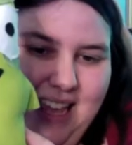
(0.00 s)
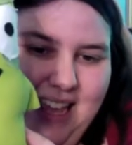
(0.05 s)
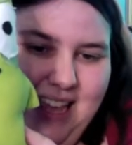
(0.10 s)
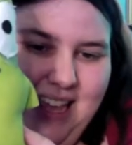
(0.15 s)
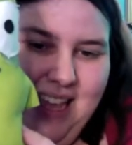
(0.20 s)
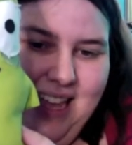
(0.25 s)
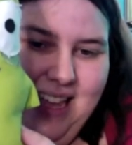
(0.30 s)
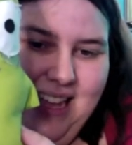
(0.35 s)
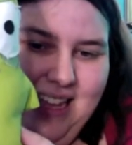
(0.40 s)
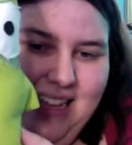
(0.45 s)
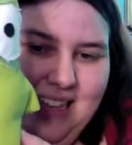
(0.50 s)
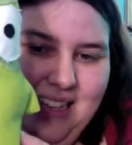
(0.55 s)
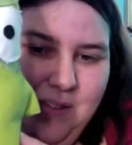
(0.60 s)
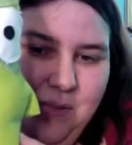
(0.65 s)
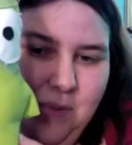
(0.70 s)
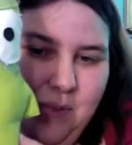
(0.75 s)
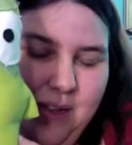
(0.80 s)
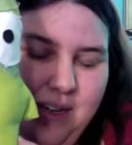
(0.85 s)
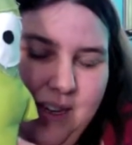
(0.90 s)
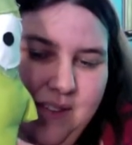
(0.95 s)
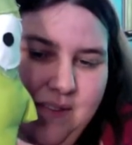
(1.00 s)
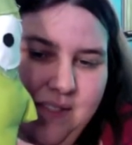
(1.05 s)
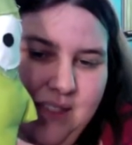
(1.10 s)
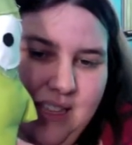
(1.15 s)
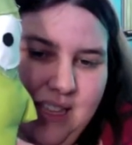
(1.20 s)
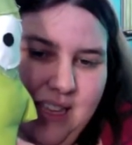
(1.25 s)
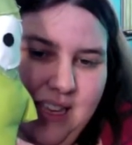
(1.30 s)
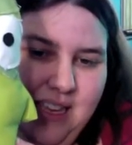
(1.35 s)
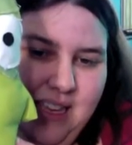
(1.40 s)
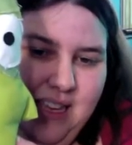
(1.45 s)
And one of
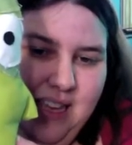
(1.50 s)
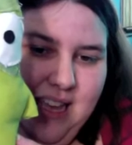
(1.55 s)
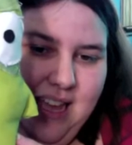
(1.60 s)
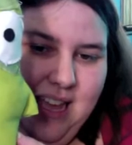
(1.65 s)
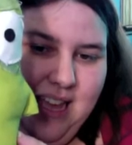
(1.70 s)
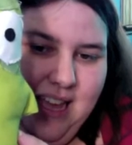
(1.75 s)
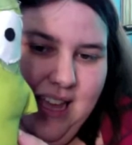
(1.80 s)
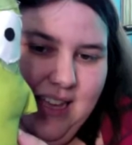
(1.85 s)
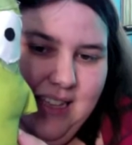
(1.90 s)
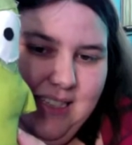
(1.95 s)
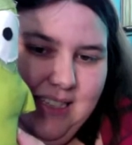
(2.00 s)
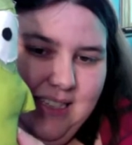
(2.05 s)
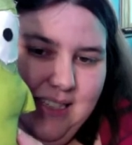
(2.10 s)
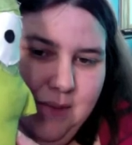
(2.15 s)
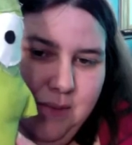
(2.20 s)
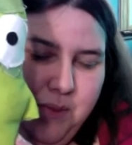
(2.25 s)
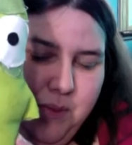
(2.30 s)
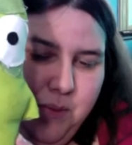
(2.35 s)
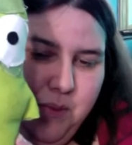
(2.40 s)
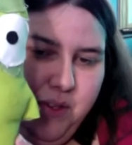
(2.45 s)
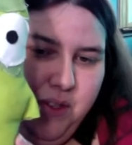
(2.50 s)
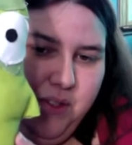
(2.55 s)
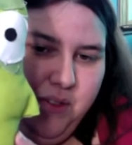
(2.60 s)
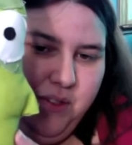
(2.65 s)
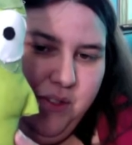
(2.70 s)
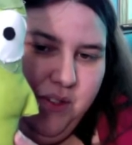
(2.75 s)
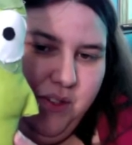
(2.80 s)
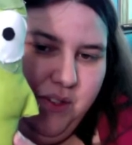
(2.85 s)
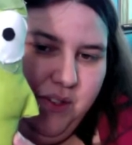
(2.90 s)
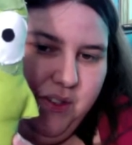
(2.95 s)
the Sims
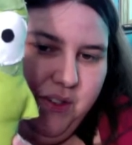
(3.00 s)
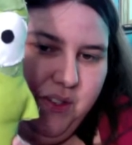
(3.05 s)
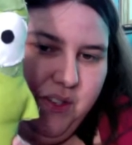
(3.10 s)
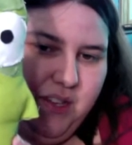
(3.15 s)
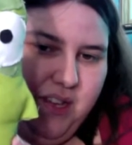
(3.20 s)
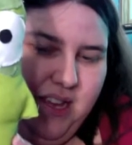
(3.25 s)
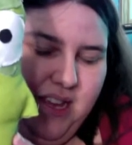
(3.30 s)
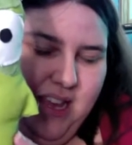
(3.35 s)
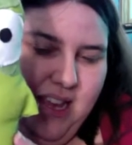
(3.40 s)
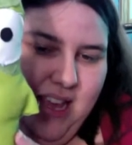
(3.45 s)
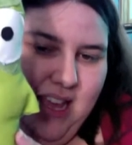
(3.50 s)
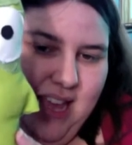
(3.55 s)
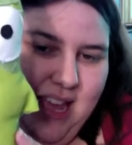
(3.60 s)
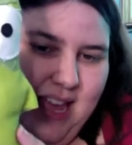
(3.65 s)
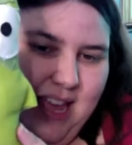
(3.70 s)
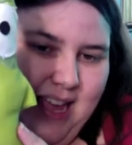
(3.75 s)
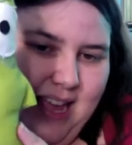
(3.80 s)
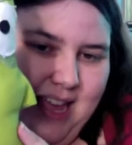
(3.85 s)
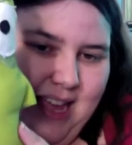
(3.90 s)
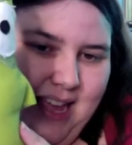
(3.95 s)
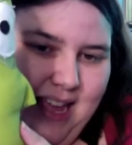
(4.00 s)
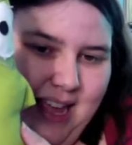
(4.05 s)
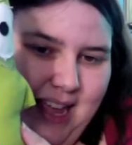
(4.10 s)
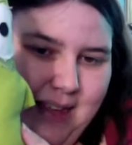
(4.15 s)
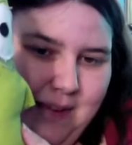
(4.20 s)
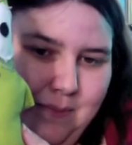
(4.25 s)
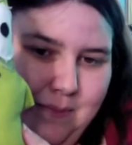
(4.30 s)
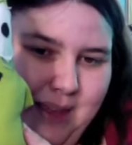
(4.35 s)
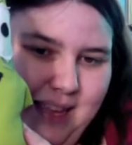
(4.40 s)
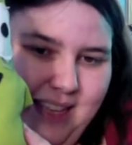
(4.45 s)
producers
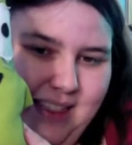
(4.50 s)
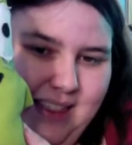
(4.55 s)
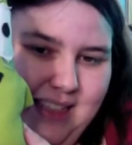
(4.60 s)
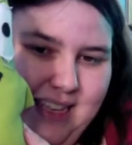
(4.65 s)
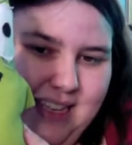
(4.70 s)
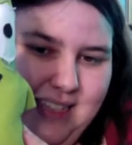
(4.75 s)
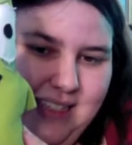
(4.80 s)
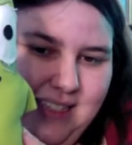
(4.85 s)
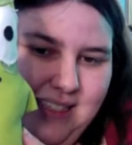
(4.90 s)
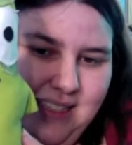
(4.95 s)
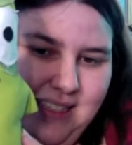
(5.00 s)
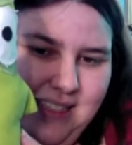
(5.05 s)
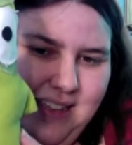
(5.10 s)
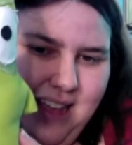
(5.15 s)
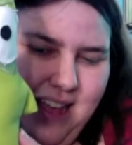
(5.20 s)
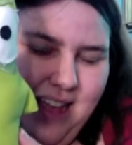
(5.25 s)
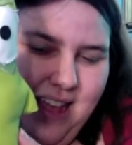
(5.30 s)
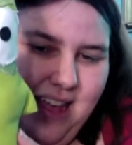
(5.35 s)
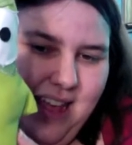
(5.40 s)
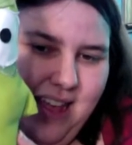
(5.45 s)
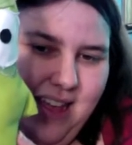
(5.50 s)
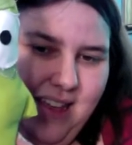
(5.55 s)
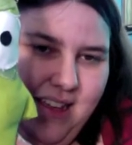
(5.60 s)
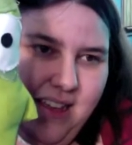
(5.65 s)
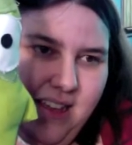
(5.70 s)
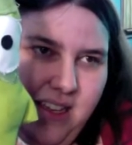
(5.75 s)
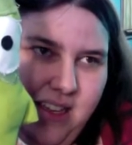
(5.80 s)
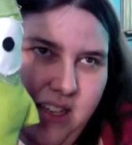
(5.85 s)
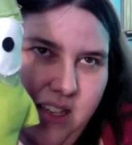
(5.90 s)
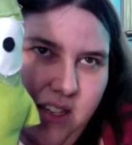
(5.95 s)
had made this
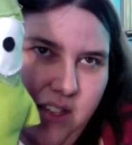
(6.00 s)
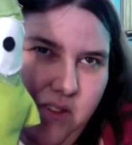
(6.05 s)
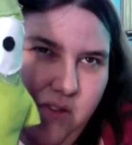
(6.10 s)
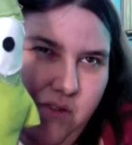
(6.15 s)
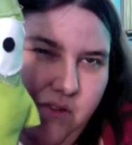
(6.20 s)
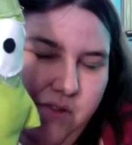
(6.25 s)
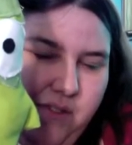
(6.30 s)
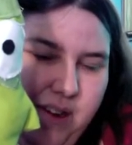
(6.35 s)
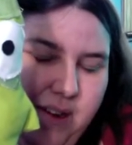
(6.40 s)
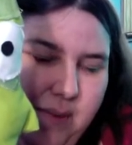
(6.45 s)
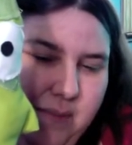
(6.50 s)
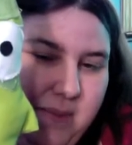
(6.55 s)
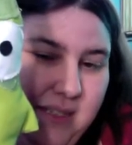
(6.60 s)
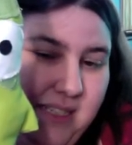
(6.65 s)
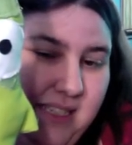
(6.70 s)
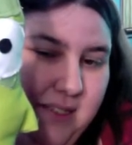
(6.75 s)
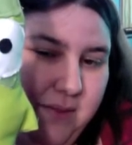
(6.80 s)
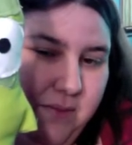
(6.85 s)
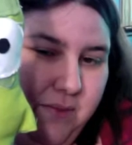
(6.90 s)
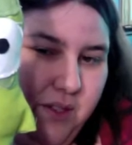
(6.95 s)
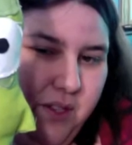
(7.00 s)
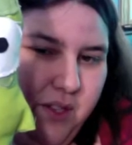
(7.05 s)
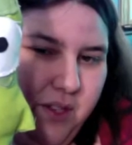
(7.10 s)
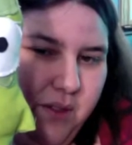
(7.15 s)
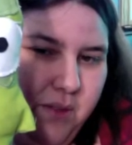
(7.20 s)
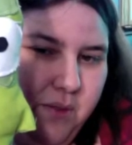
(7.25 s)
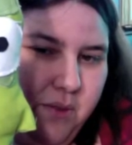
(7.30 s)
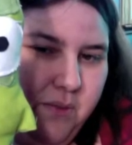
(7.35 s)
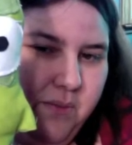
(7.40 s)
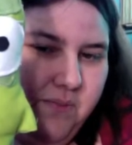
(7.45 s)
from The Sims
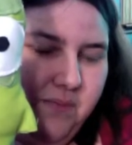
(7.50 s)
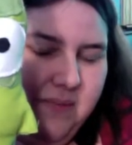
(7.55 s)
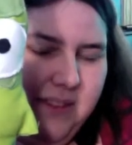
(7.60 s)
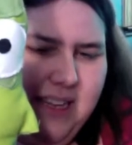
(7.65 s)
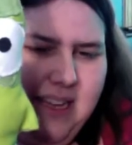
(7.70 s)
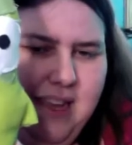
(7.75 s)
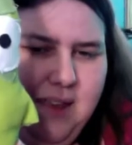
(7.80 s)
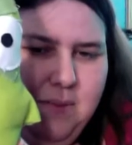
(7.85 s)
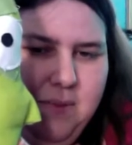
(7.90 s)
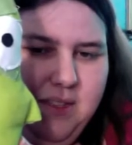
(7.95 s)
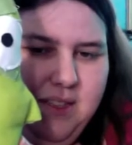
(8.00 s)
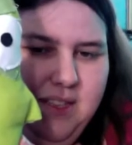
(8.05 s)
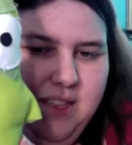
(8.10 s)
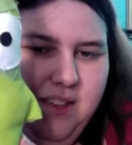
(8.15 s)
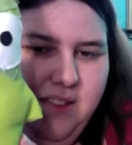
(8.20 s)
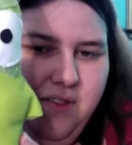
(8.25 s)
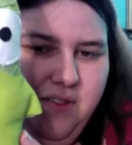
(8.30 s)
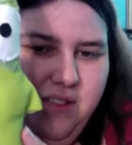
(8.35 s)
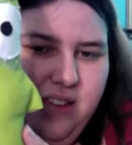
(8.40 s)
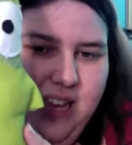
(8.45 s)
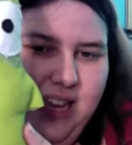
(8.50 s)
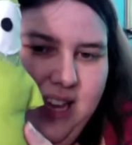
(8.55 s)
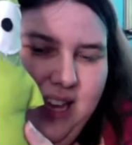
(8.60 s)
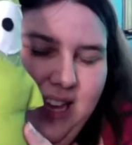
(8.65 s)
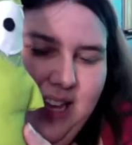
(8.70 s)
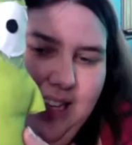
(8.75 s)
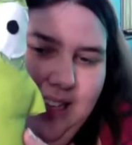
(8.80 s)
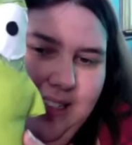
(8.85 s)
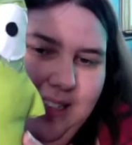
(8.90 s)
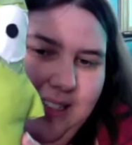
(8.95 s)
2, I believe,
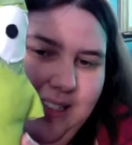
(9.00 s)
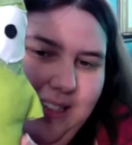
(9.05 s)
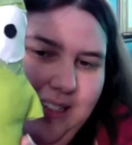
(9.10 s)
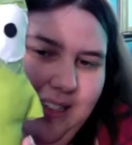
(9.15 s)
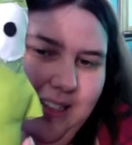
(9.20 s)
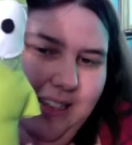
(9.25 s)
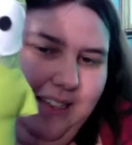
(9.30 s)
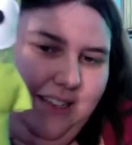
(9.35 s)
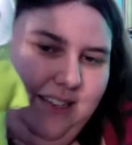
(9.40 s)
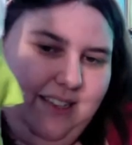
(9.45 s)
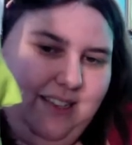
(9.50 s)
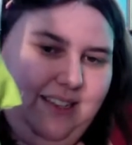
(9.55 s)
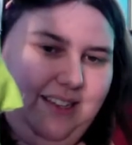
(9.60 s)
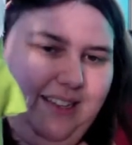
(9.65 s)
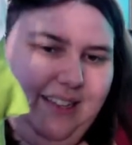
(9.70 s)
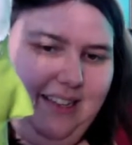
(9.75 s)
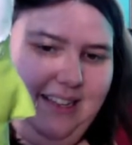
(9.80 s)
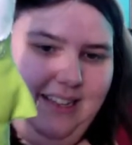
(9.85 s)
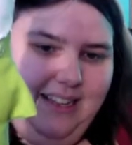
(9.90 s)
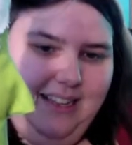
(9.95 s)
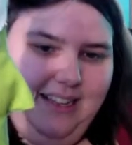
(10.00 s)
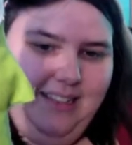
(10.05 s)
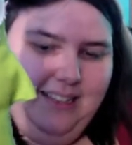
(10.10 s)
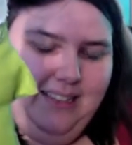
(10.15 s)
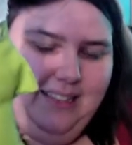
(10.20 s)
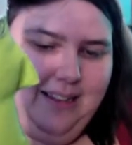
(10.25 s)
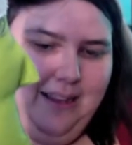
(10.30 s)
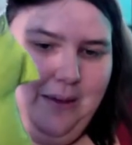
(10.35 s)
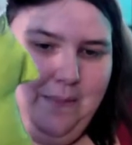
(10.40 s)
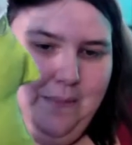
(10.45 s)
and
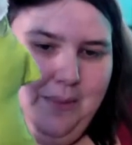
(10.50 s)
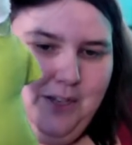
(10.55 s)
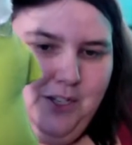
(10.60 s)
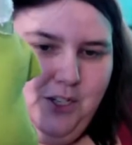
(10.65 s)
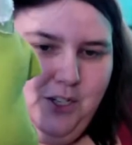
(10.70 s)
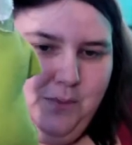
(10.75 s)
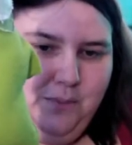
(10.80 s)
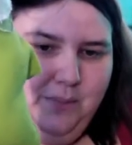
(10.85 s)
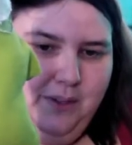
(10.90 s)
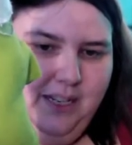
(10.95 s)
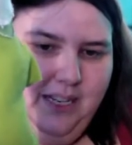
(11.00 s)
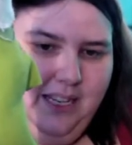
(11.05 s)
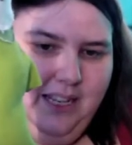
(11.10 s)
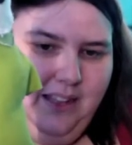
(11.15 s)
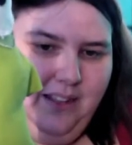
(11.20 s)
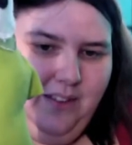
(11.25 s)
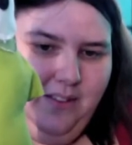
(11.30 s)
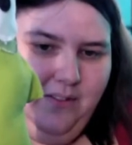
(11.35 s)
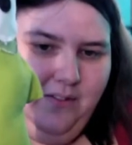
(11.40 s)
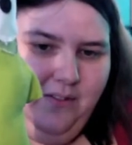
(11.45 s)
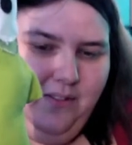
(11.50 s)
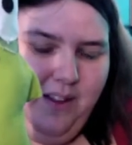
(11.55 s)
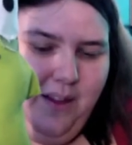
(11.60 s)
it's a much beloved